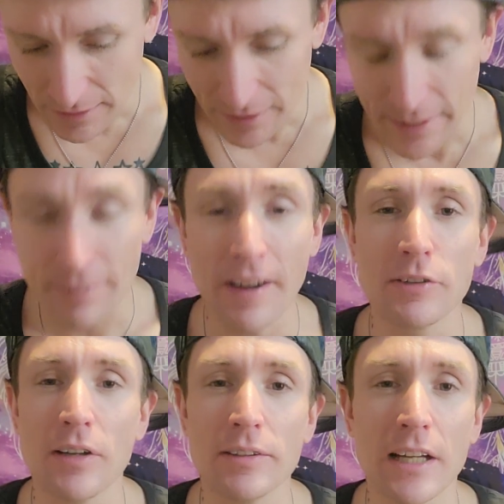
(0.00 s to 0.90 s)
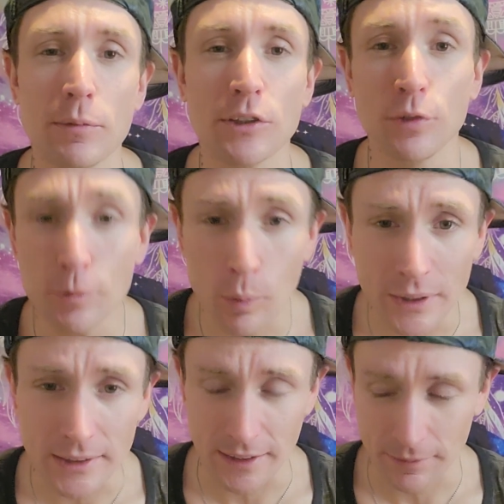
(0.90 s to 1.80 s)
they found out that it was food
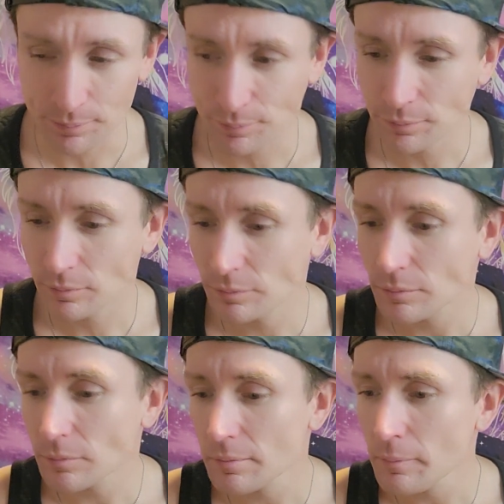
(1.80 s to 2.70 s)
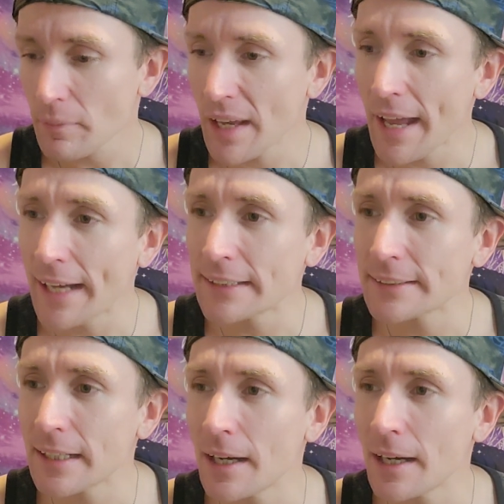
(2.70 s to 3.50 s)
poisoning. And